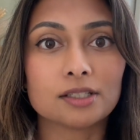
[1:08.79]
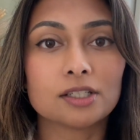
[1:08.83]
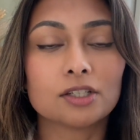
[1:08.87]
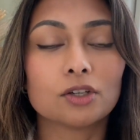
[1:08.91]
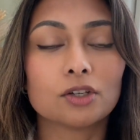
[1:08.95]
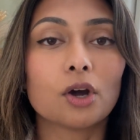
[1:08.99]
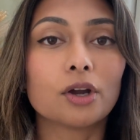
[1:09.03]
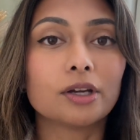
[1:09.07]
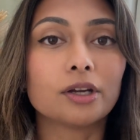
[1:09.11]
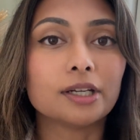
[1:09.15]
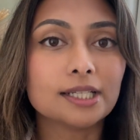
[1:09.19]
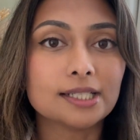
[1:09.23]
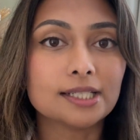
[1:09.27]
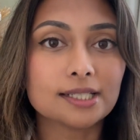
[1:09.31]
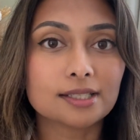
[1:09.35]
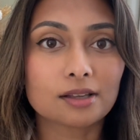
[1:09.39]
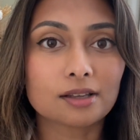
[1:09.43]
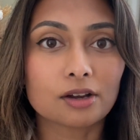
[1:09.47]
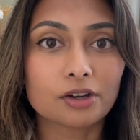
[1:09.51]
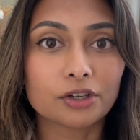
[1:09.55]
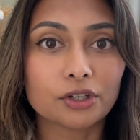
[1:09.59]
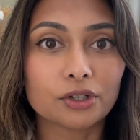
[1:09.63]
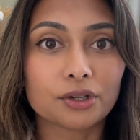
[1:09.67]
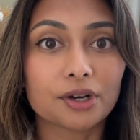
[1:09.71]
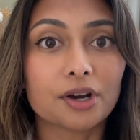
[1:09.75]
to not only
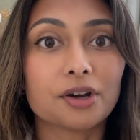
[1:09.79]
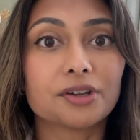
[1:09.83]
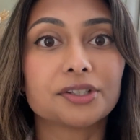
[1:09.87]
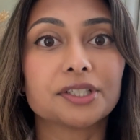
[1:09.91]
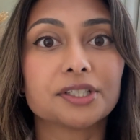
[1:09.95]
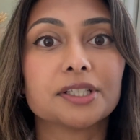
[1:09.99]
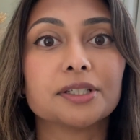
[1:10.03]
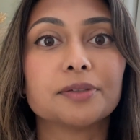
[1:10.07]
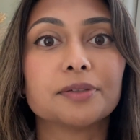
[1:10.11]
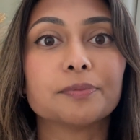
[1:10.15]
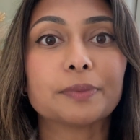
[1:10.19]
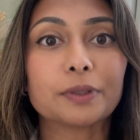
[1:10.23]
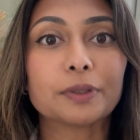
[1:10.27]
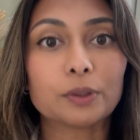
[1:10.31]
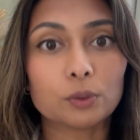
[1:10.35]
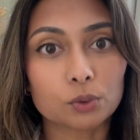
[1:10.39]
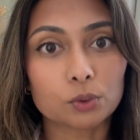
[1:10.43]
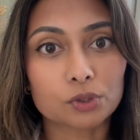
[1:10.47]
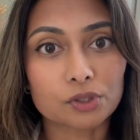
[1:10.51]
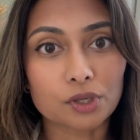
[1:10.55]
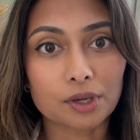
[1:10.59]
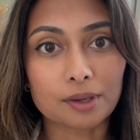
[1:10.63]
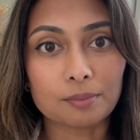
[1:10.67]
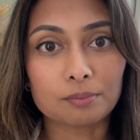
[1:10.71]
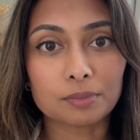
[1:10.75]
design your garden but
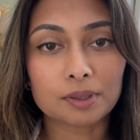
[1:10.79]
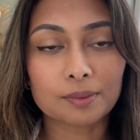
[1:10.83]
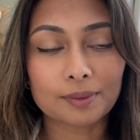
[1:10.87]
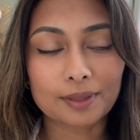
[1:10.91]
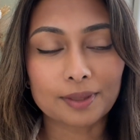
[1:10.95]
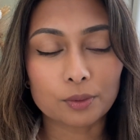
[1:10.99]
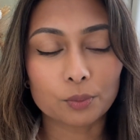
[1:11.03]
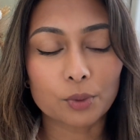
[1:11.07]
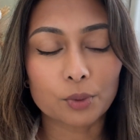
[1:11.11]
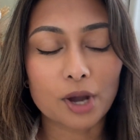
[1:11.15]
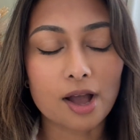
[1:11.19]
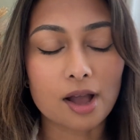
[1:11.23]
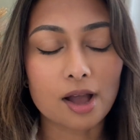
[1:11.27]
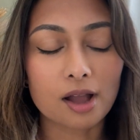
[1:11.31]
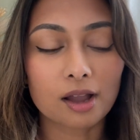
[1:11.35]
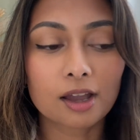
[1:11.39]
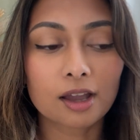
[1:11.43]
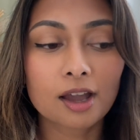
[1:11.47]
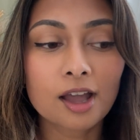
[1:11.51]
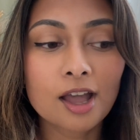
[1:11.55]
also implement the work.